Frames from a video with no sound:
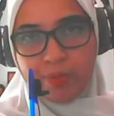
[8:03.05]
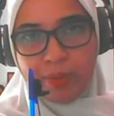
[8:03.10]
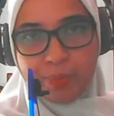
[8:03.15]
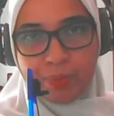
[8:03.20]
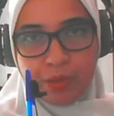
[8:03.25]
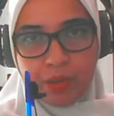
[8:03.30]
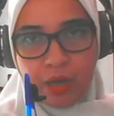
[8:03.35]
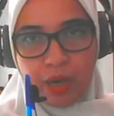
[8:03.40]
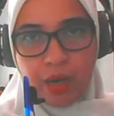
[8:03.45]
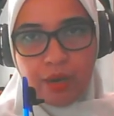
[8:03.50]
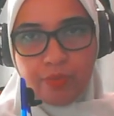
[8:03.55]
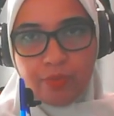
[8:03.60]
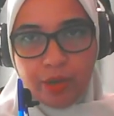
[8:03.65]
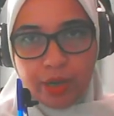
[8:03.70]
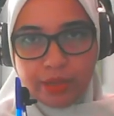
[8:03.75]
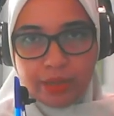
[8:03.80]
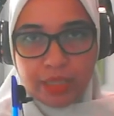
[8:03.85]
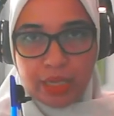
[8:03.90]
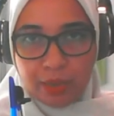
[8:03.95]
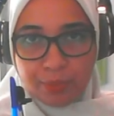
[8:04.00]
people have
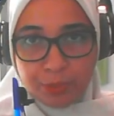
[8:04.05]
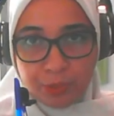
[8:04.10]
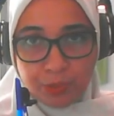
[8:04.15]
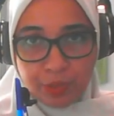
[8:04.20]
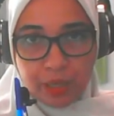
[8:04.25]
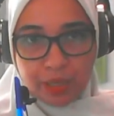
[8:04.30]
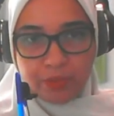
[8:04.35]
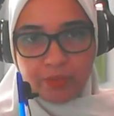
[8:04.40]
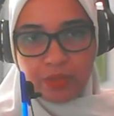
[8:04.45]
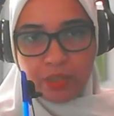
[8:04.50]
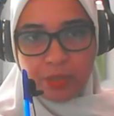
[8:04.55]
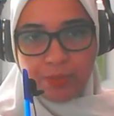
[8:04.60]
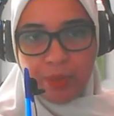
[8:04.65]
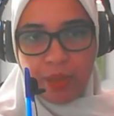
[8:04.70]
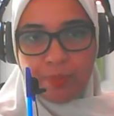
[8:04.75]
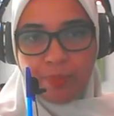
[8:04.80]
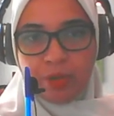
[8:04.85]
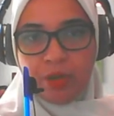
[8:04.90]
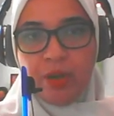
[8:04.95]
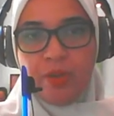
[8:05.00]
read the abstract of this
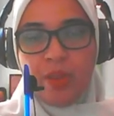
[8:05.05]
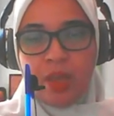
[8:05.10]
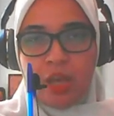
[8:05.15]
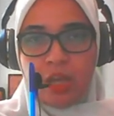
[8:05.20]
paper.